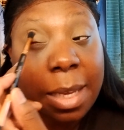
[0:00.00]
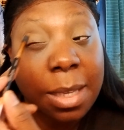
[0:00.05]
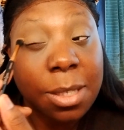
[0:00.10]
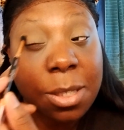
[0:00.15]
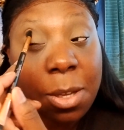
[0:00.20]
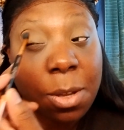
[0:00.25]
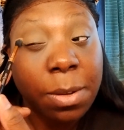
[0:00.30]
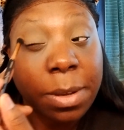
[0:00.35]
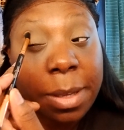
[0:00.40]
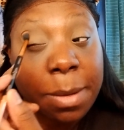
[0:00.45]

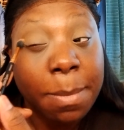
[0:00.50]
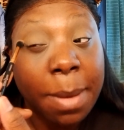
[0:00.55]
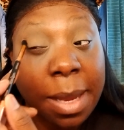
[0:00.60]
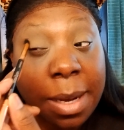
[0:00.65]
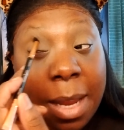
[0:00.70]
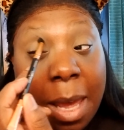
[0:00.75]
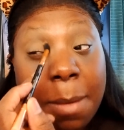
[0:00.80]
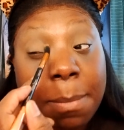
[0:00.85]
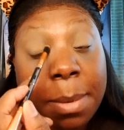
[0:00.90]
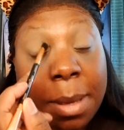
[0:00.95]
So it may
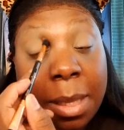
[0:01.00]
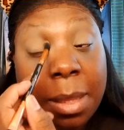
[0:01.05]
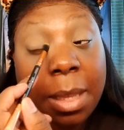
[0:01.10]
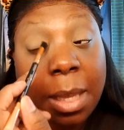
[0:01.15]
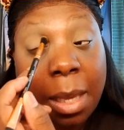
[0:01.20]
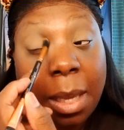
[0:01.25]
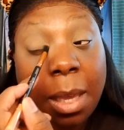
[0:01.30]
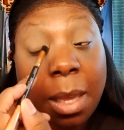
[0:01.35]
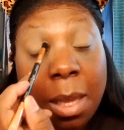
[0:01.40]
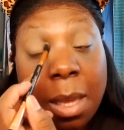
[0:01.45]
not be
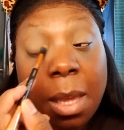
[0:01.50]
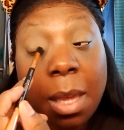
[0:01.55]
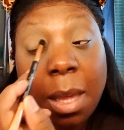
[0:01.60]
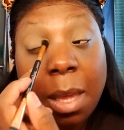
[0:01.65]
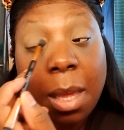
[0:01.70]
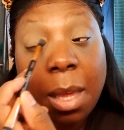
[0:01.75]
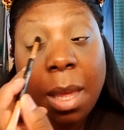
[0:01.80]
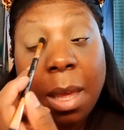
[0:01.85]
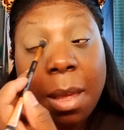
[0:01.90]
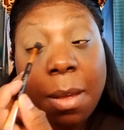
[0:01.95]
the
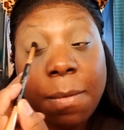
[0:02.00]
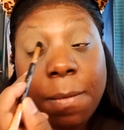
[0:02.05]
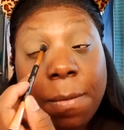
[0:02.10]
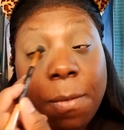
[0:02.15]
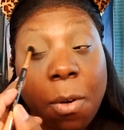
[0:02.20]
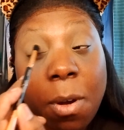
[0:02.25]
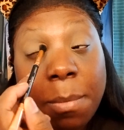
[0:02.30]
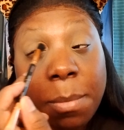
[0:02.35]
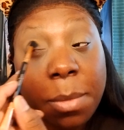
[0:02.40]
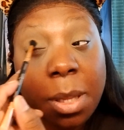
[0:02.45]

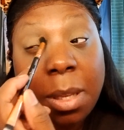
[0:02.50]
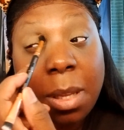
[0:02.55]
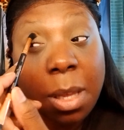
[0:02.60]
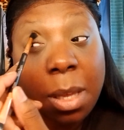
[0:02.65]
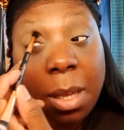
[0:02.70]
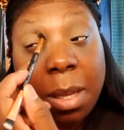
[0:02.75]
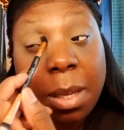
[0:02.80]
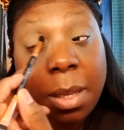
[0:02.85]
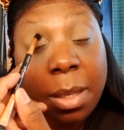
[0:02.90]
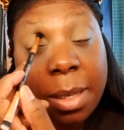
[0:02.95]

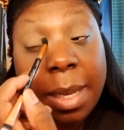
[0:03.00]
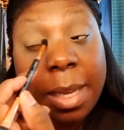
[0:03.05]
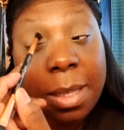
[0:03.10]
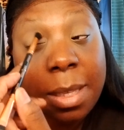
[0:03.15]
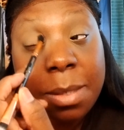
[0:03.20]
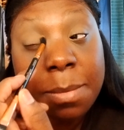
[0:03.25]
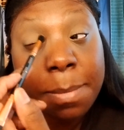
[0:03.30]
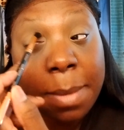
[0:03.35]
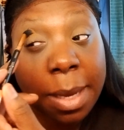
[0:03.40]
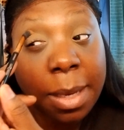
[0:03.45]
formula, it
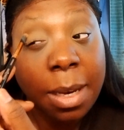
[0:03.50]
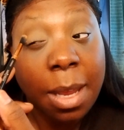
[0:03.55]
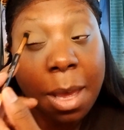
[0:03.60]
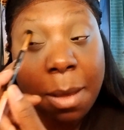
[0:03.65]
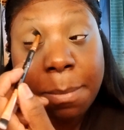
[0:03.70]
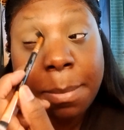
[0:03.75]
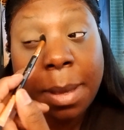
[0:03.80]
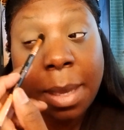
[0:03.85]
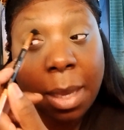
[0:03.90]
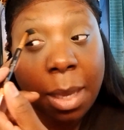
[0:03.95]
may not
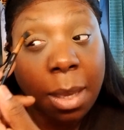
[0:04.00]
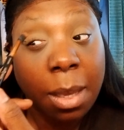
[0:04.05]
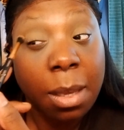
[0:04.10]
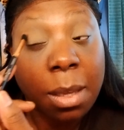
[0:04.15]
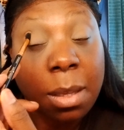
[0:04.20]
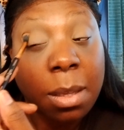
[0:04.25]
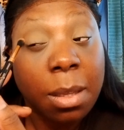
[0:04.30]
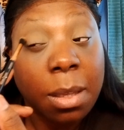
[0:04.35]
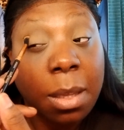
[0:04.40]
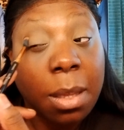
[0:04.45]
be
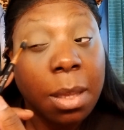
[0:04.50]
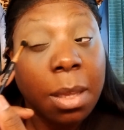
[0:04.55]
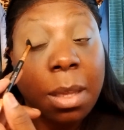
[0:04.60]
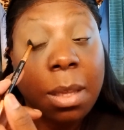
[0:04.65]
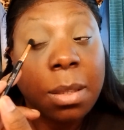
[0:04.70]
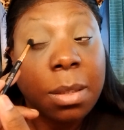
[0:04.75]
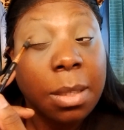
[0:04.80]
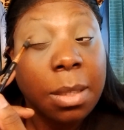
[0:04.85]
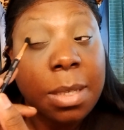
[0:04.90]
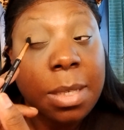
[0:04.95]

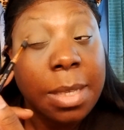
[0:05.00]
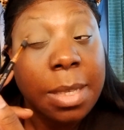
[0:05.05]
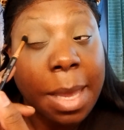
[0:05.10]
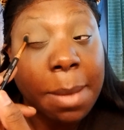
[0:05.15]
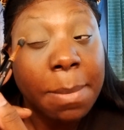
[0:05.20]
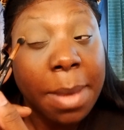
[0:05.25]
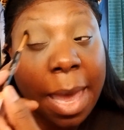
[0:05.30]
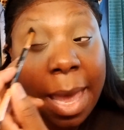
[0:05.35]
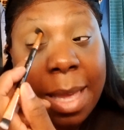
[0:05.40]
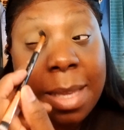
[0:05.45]
the same
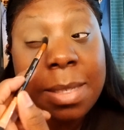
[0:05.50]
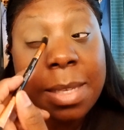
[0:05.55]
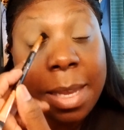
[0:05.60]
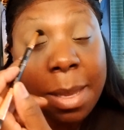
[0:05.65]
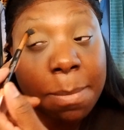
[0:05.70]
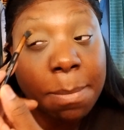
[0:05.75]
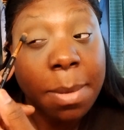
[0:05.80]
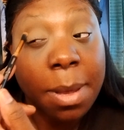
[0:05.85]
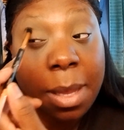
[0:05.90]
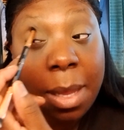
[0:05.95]
as it,
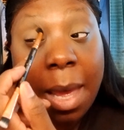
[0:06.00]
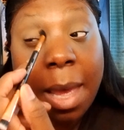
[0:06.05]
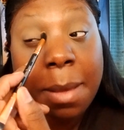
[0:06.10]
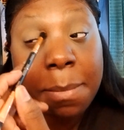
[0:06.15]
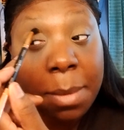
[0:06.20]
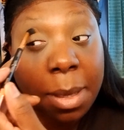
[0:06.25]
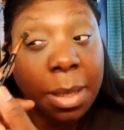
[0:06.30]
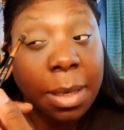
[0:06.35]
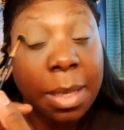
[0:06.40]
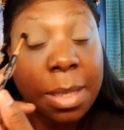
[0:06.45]
but I
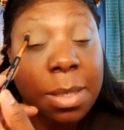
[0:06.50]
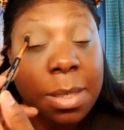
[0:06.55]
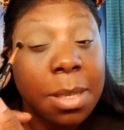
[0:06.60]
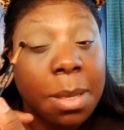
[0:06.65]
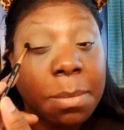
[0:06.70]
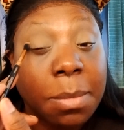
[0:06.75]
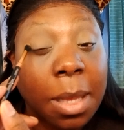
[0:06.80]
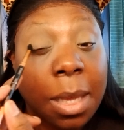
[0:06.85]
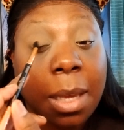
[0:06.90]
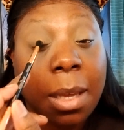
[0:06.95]
mean it's
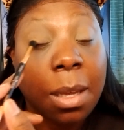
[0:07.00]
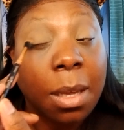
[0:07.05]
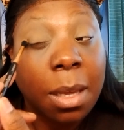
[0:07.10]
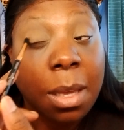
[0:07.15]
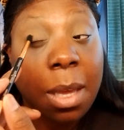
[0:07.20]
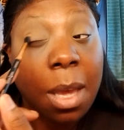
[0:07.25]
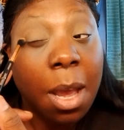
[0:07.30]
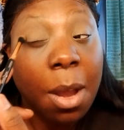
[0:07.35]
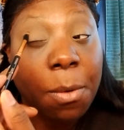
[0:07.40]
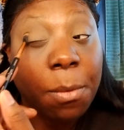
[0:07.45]
something
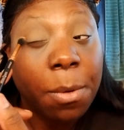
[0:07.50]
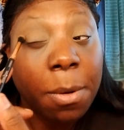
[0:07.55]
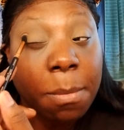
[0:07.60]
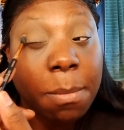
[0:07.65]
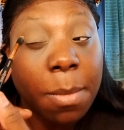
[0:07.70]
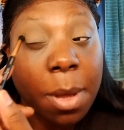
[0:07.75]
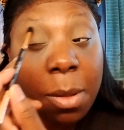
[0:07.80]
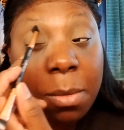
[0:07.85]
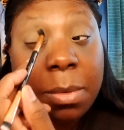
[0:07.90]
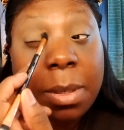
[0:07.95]

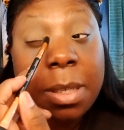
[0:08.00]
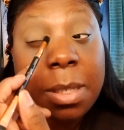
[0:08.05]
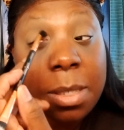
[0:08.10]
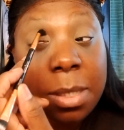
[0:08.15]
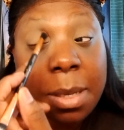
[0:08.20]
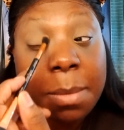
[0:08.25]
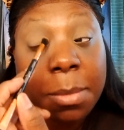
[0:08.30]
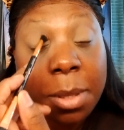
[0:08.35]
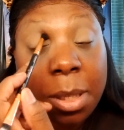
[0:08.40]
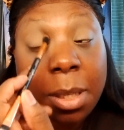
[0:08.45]
remotely
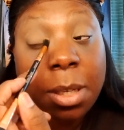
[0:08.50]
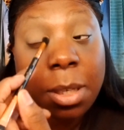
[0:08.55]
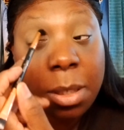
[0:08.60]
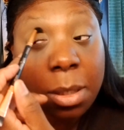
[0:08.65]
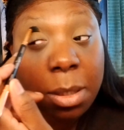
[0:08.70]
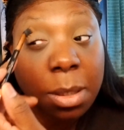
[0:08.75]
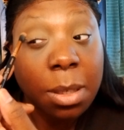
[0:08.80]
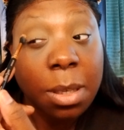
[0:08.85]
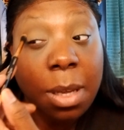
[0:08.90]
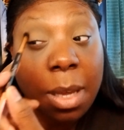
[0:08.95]
similar.
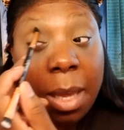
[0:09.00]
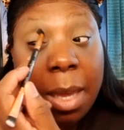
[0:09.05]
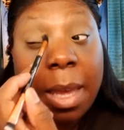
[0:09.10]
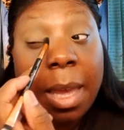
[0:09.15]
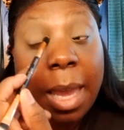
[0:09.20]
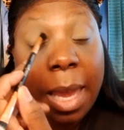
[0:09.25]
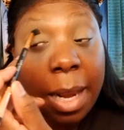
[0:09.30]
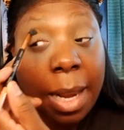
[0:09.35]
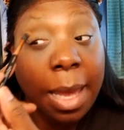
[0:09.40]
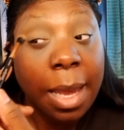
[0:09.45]

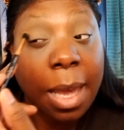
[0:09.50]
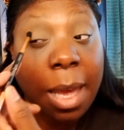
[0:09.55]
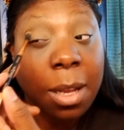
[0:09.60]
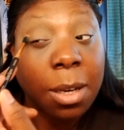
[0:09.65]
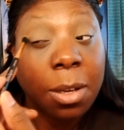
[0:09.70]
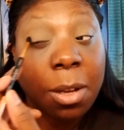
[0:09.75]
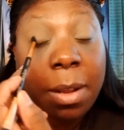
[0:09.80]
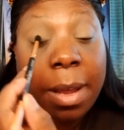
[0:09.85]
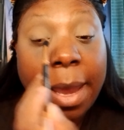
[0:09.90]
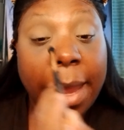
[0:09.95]
And I got it
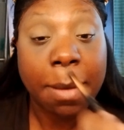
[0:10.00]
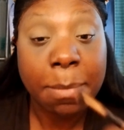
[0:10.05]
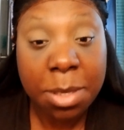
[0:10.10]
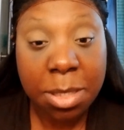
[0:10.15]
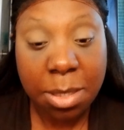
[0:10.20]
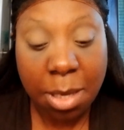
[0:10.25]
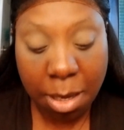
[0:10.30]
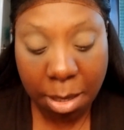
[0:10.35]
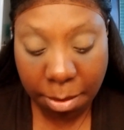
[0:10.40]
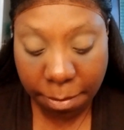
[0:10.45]
on
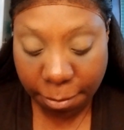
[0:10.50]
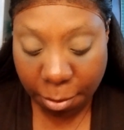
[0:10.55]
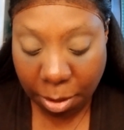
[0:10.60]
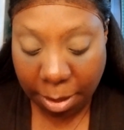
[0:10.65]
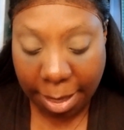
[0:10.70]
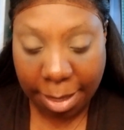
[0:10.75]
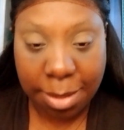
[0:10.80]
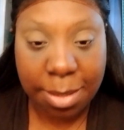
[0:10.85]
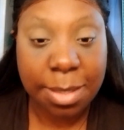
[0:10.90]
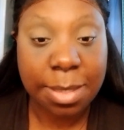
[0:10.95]
Amazon for
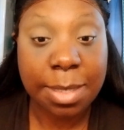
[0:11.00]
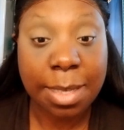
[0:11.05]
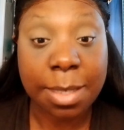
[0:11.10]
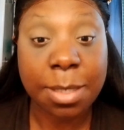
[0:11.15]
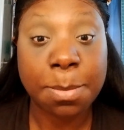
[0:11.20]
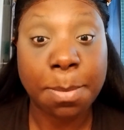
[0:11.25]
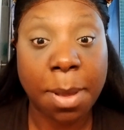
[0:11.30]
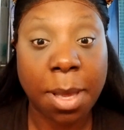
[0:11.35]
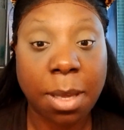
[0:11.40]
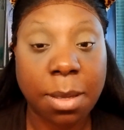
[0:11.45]
like
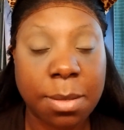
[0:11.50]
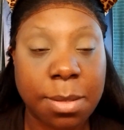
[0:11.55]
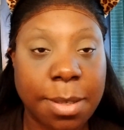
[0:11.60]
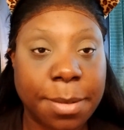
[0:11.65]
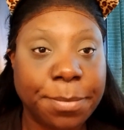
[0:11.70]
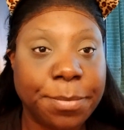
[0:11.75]
$6.